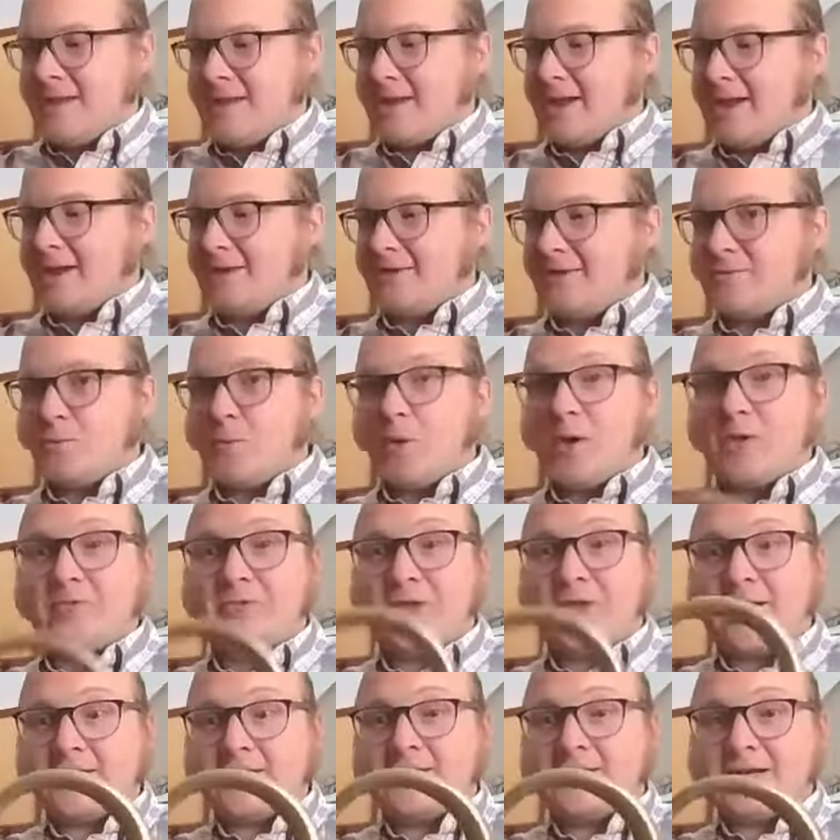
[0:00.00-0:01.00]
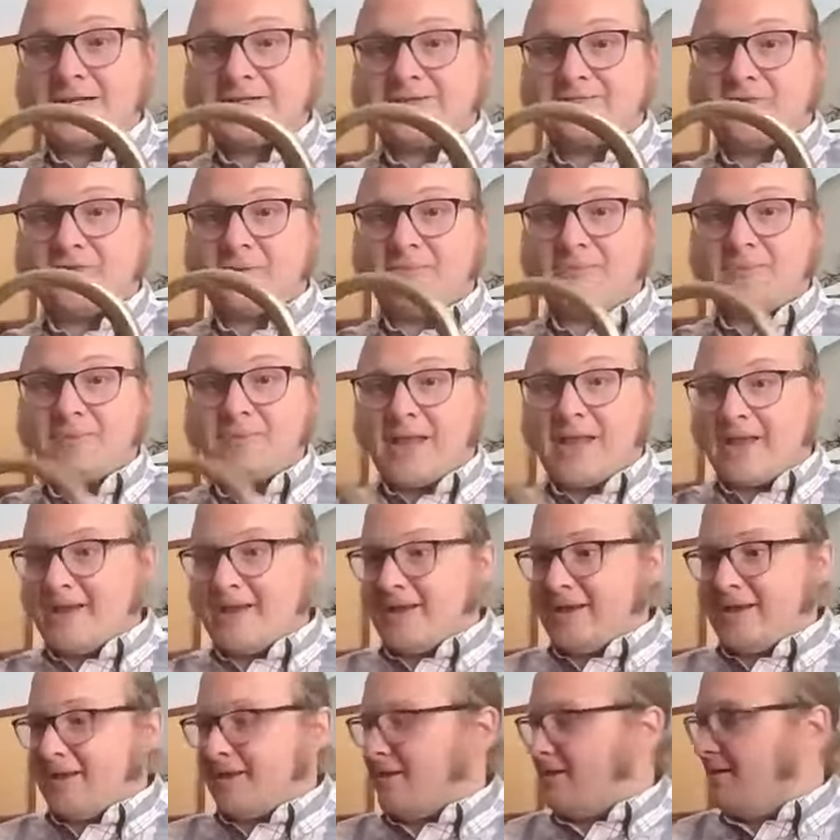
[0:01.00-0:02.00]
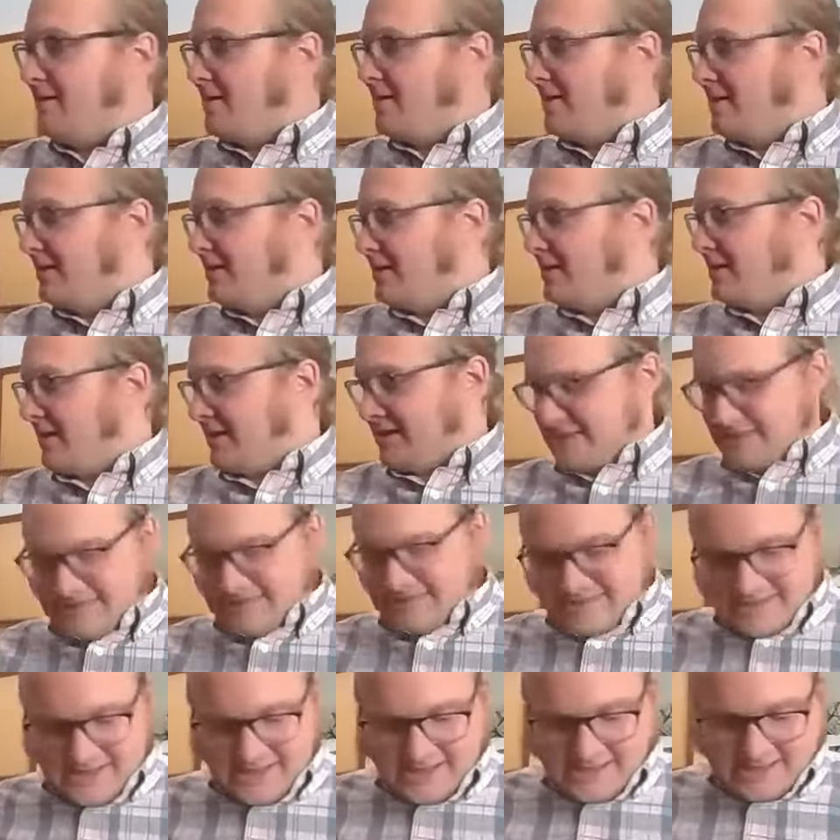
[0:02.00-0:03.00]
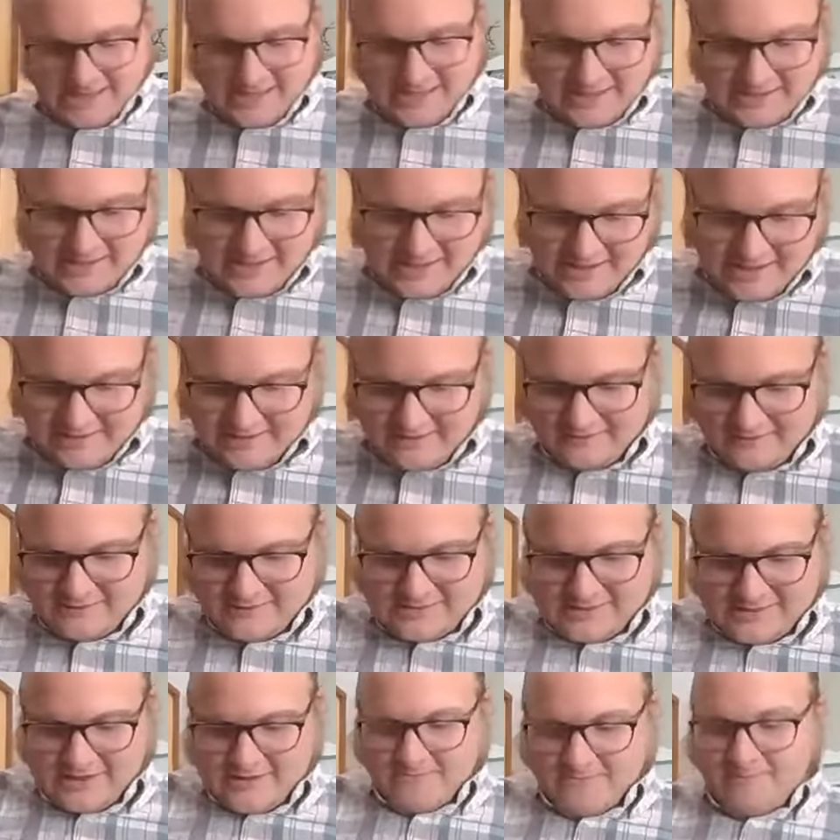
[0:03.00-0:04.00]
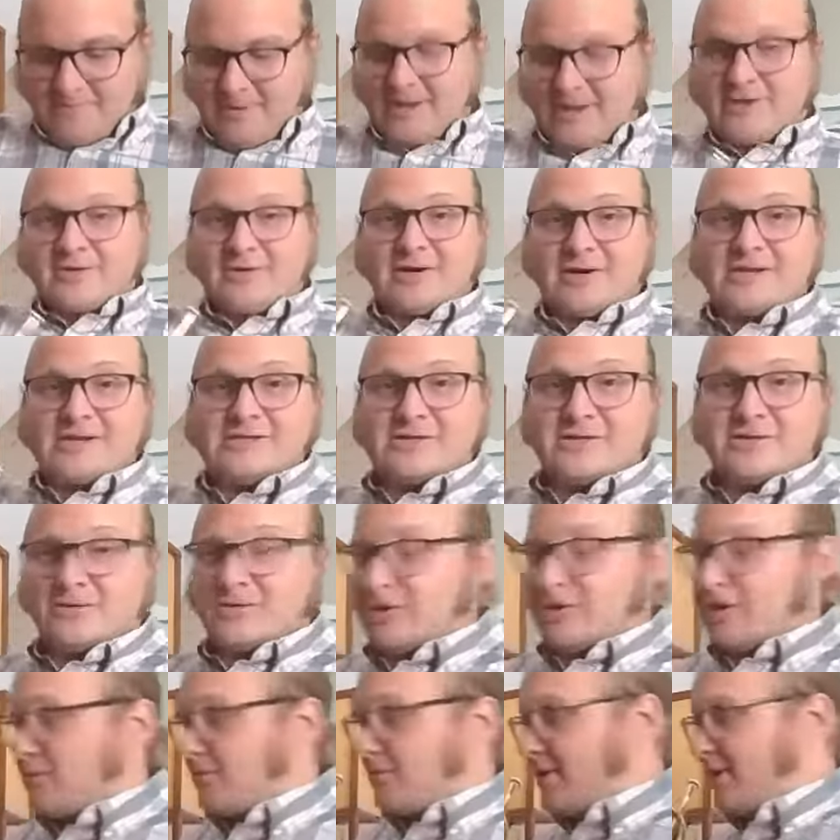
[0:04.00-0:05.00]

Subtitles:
And what that does for playing is it gives a better in tune low